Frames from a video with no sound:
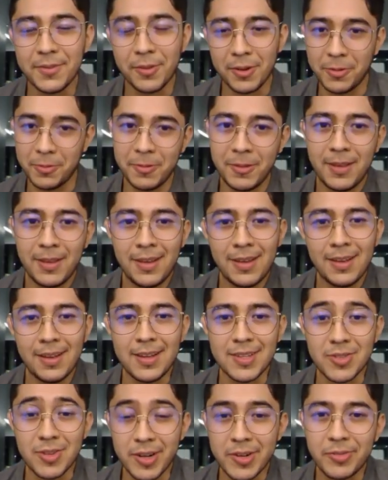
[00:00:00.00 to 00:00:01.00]
follows.
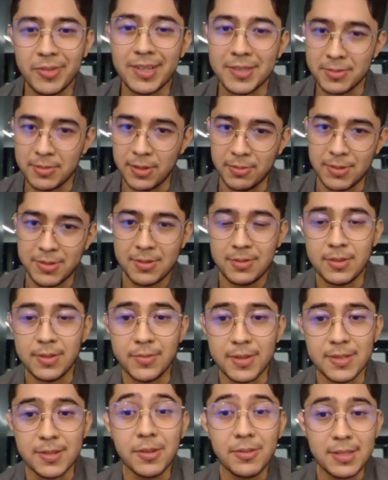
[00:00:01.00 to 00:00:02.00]
Starting create two nodes. The
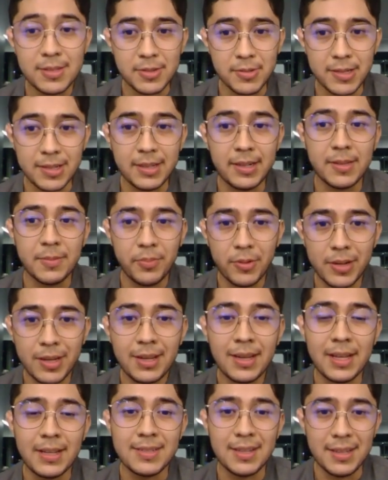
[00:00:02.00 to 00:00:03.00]
first node is to declare the point
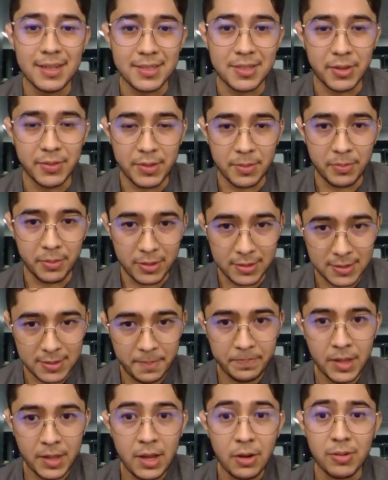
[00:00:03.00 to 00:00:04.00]
and selection of the points.
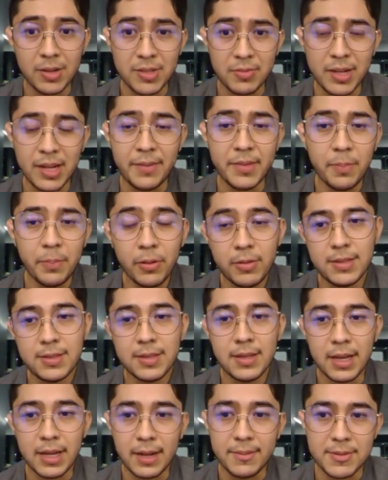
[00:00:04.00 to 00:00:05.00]
Once we have the points,
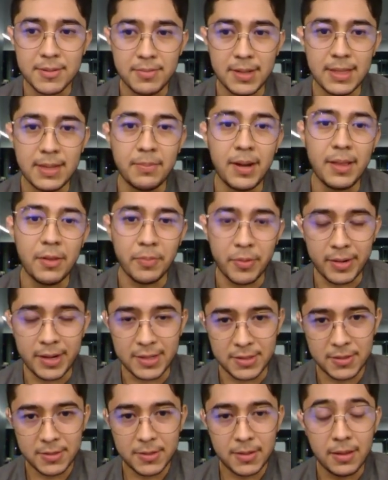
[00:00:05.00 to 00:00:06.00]
I have to make the math
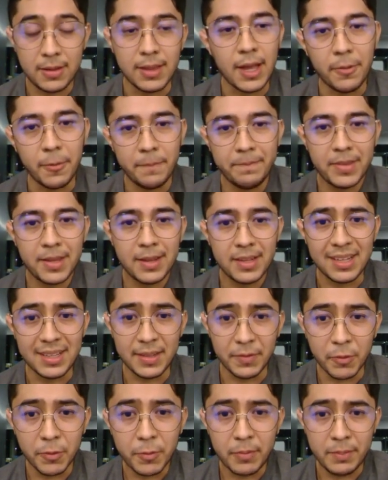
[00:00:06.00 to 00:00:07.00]
operations. Now, can the
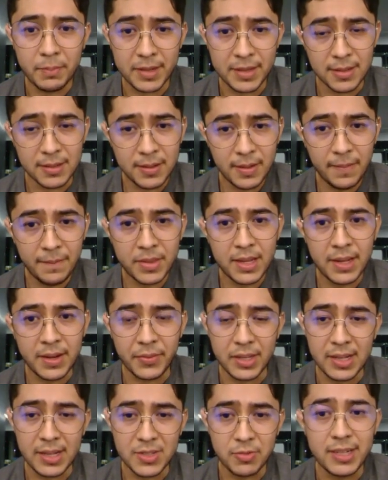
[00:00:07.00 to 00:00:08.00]
movement be done? If
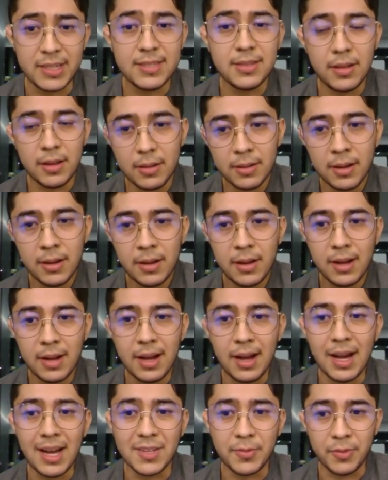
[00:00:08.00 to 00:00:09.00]
the answer is no,
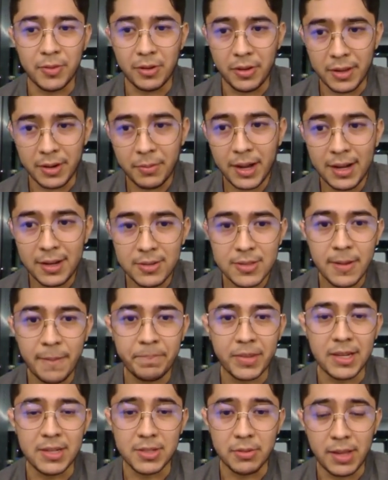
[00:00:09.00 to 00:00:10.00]
ask for other values
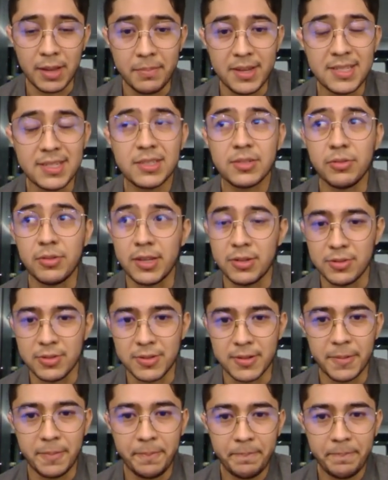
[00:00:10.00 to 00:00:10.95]
and show that message to the user.